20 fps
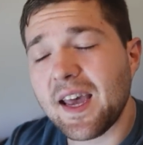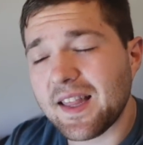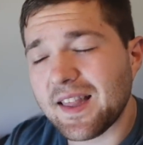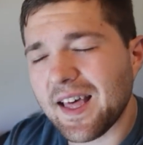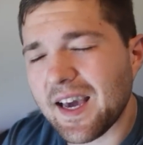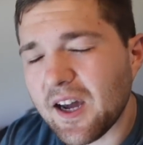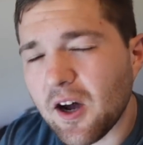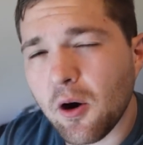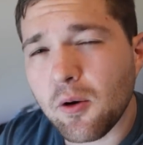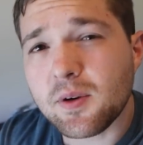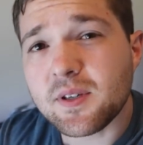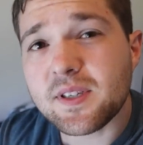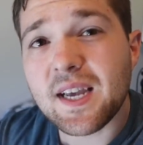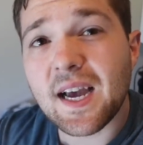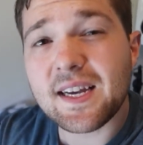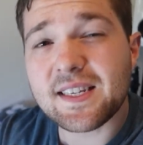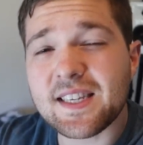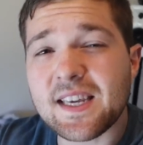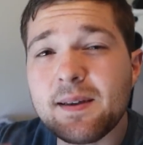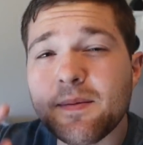And like always,
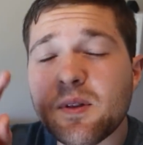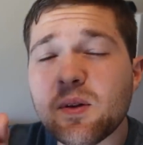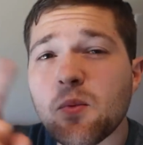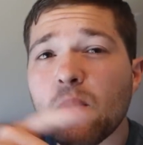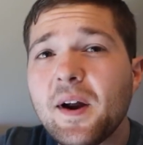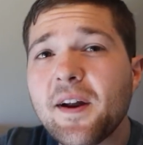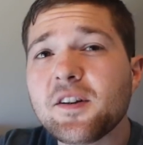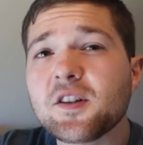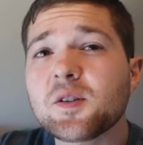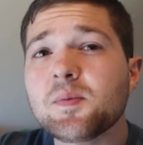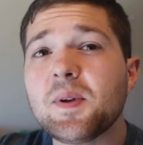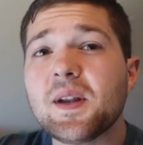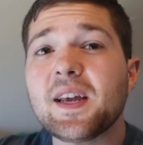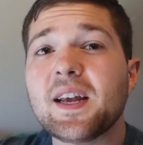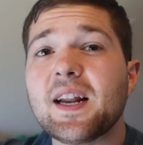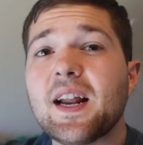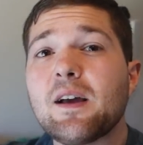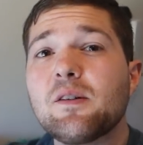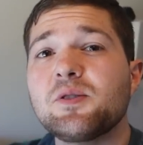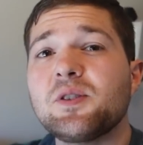guys, keep the record spinning,
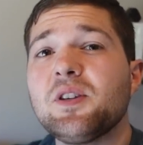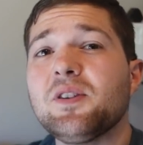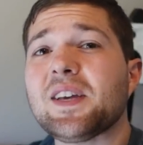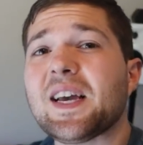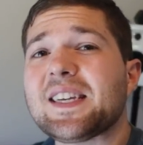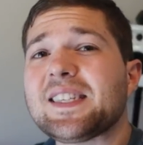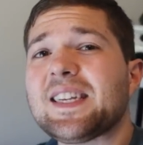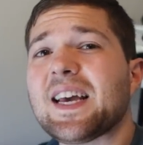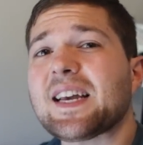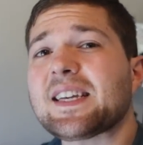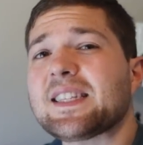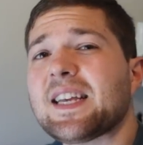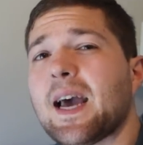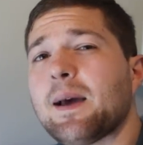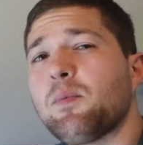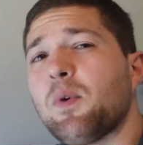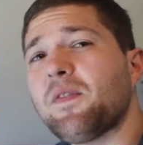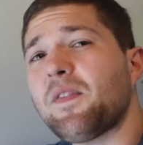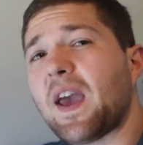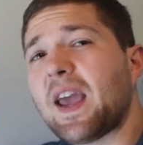and I will see you guys next
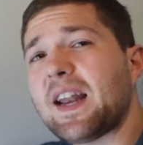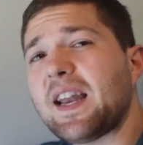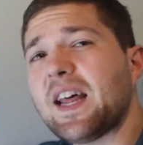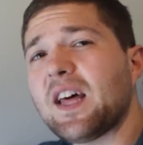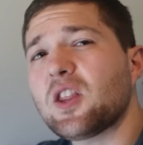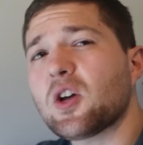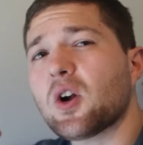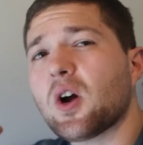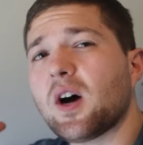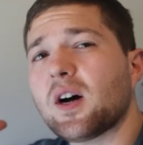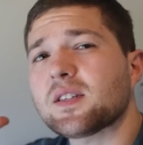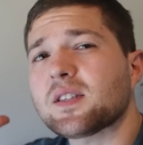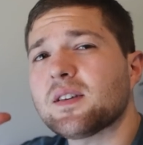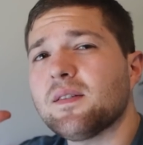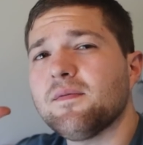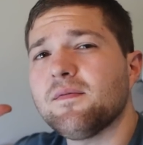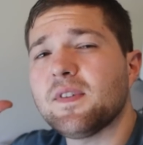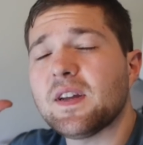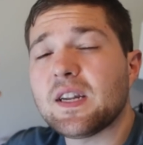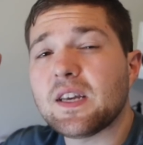time with another
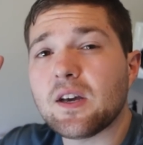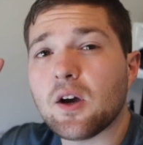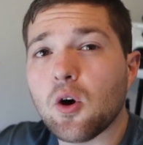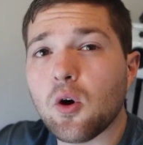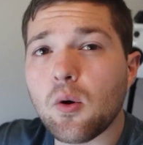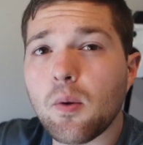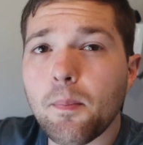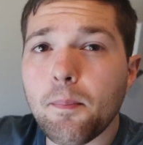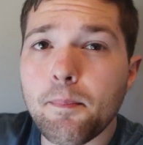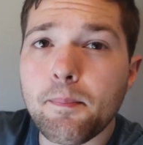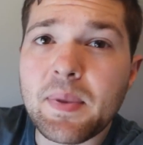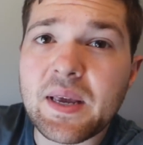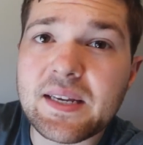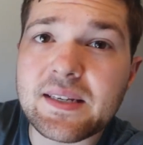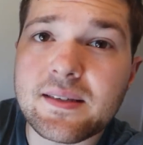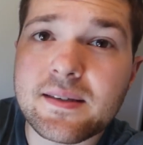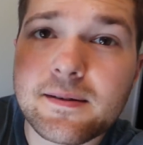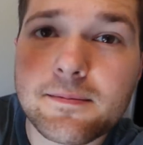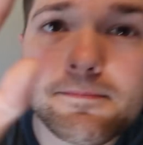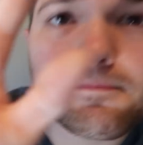awesome video.
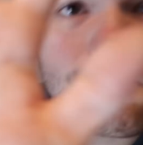Peace.